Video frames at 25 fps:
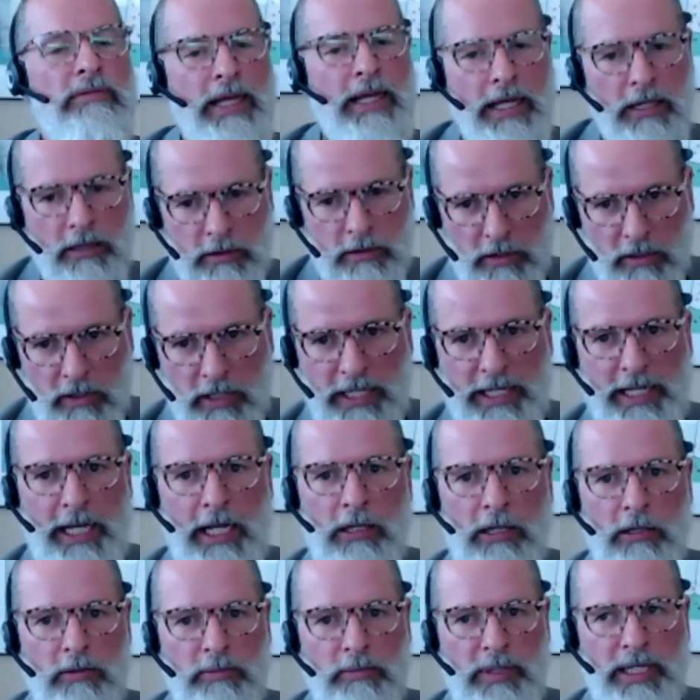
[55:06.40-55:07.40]
of that learning
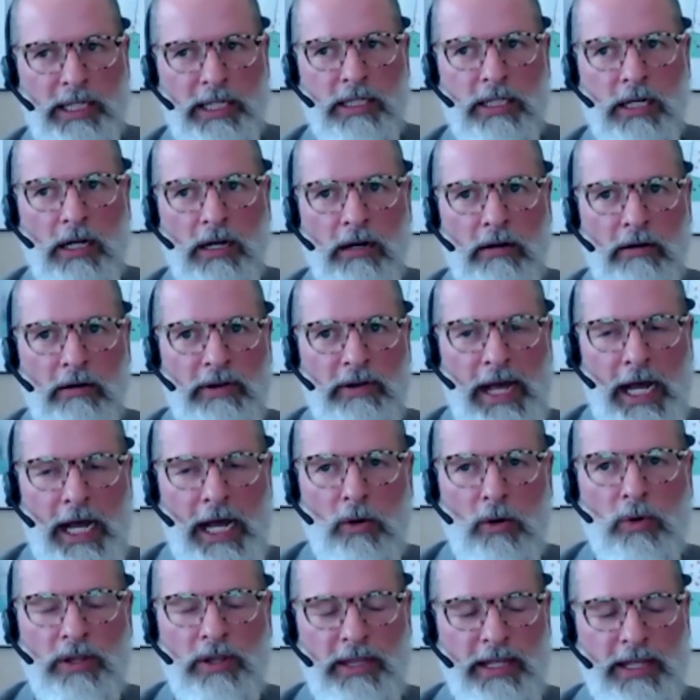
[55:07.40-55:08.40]
element of
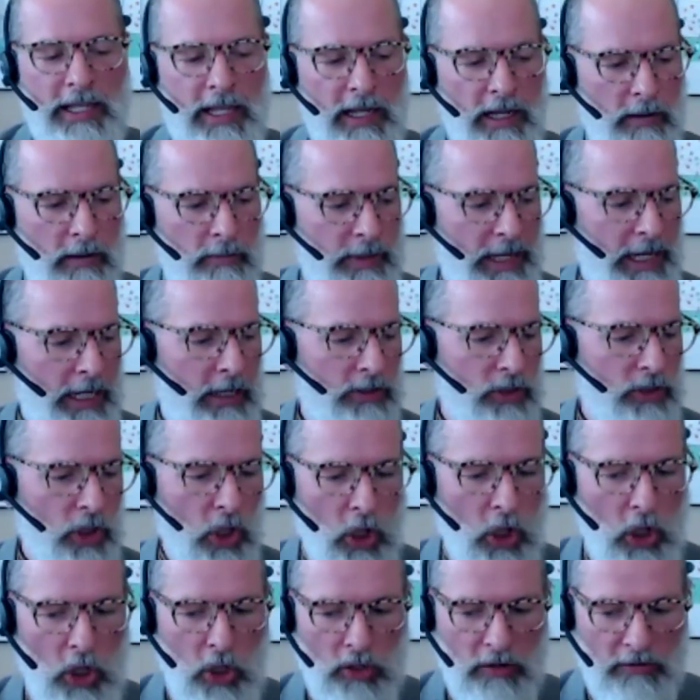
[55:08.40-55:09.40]
how we're thinking about
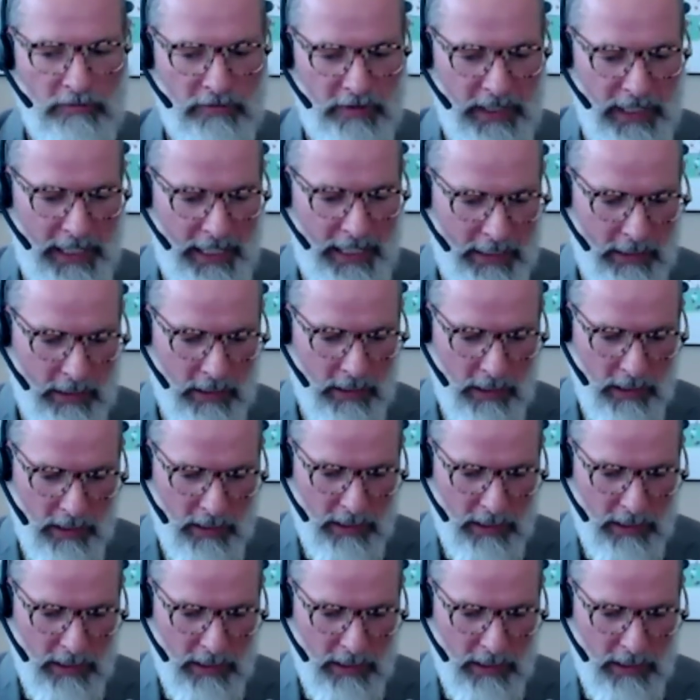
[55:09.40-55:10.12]
all of that